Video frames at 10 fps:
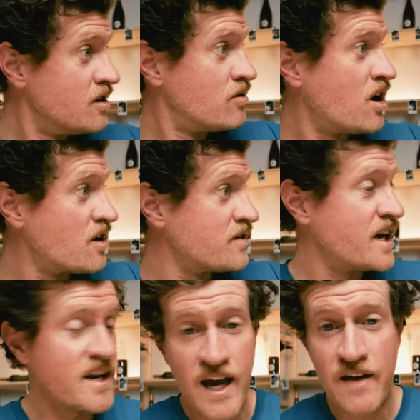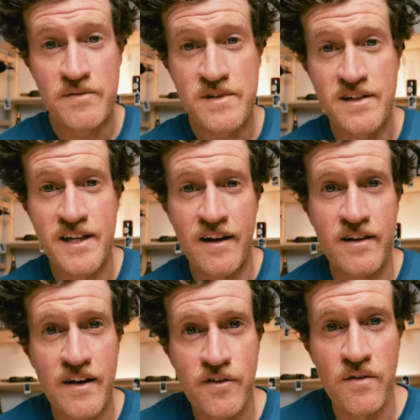right over there to have him sit down
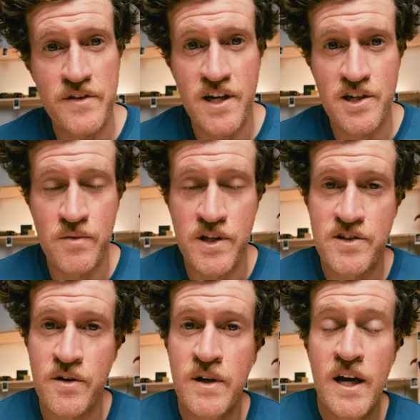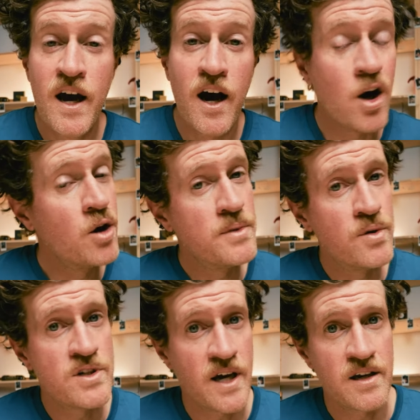and have a conversation with us. So I hope
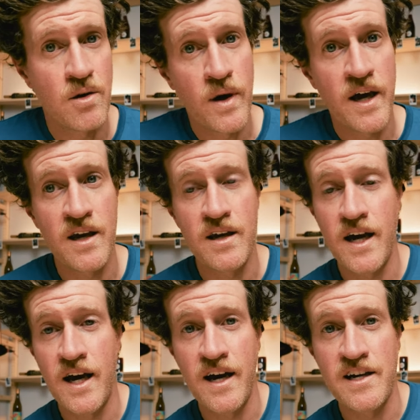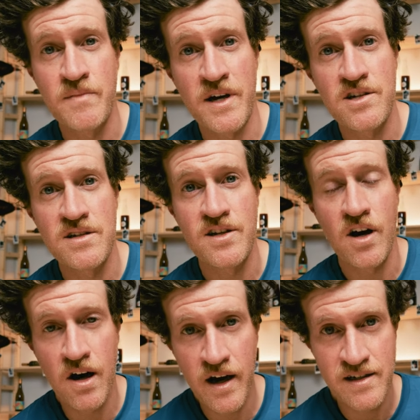you take away uh, as much as
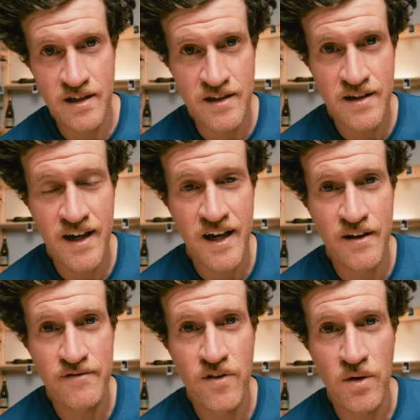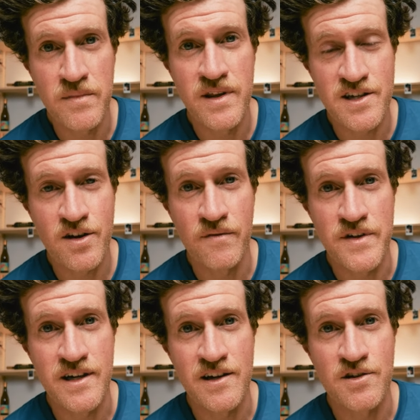I did uh, from this
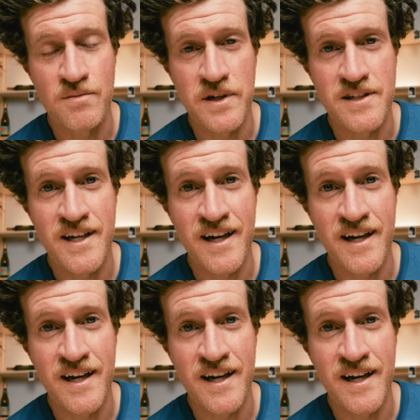conversation. But